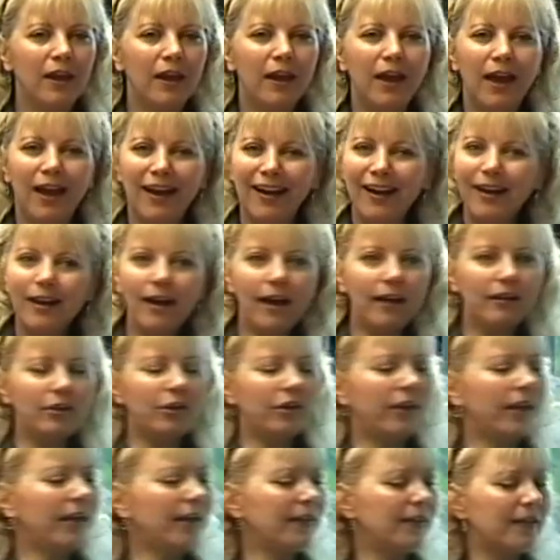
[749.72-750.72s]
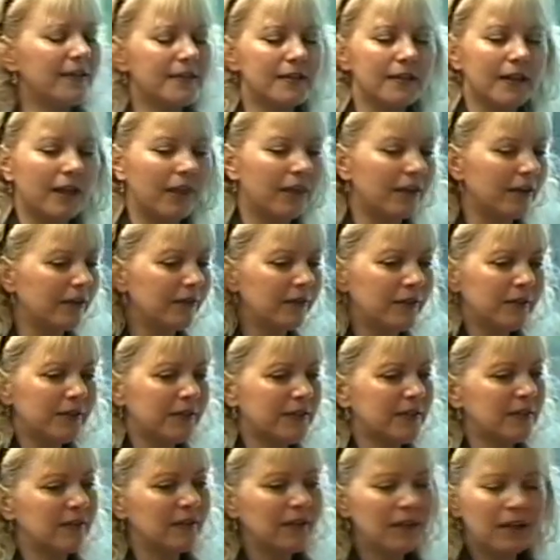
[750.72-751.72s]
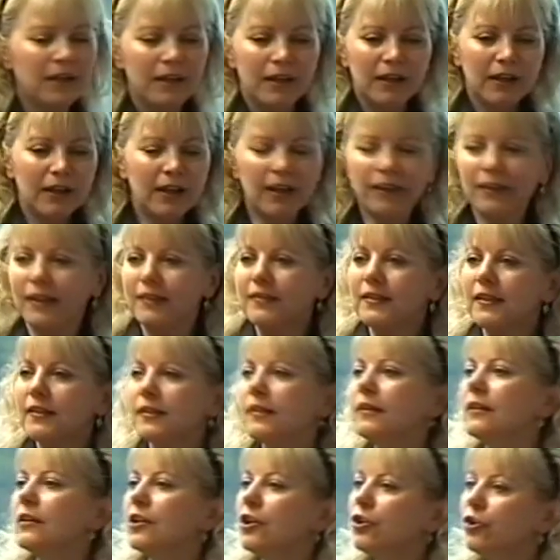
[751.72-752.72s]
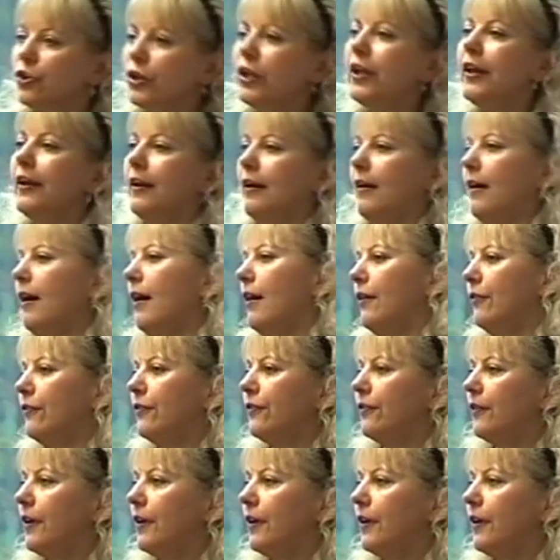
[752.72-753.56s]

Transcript: And I got looking at this and I thought, this isn't good enough.